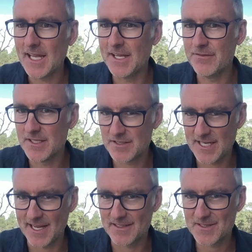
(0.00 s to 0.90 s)
in this
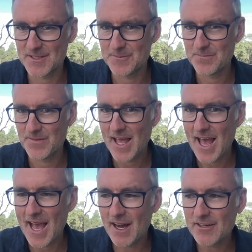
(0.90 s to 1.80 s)
text?
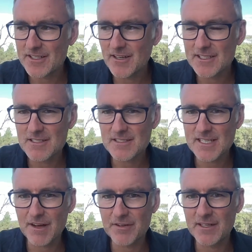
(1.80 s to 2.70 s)
How can I
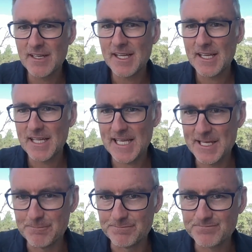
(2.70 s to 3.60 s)
discover
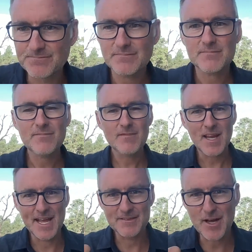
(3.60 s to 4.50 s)
him?
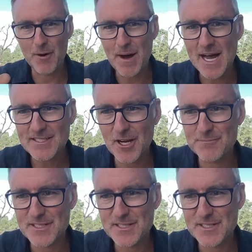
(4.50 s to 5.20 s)
And I'm